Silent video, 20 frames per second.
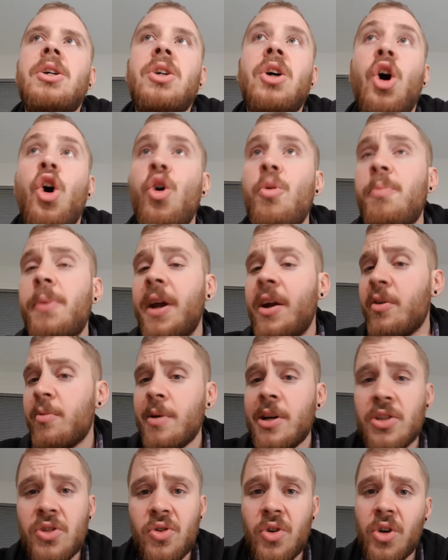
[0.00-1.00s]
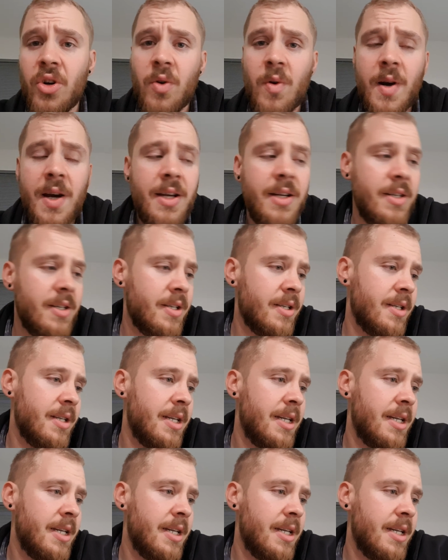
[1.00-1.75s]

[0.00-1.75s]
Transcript: I hope everybody's doing alright.